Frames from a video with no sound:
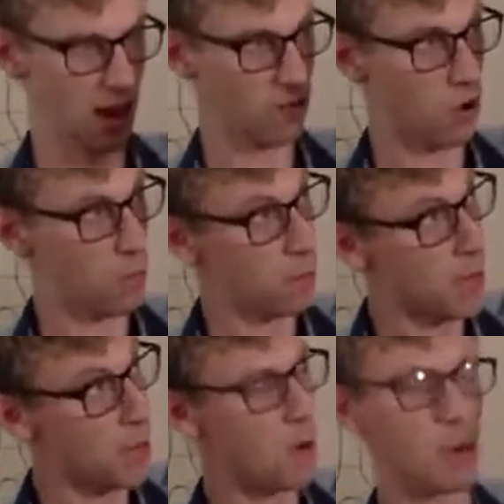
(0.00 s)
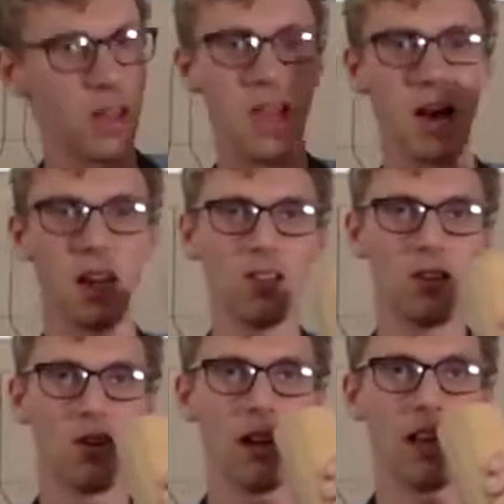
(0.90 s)
I've got a beer mug here and it's
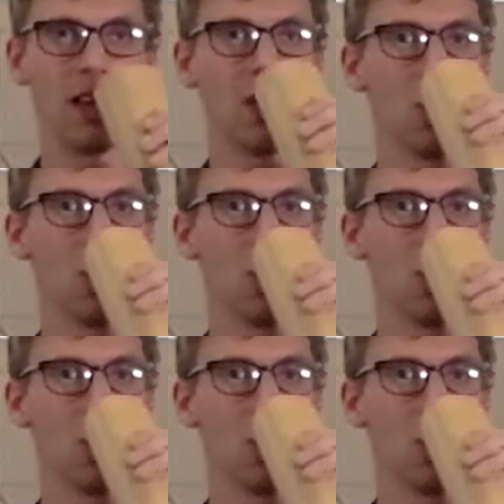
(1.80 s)
not leaking.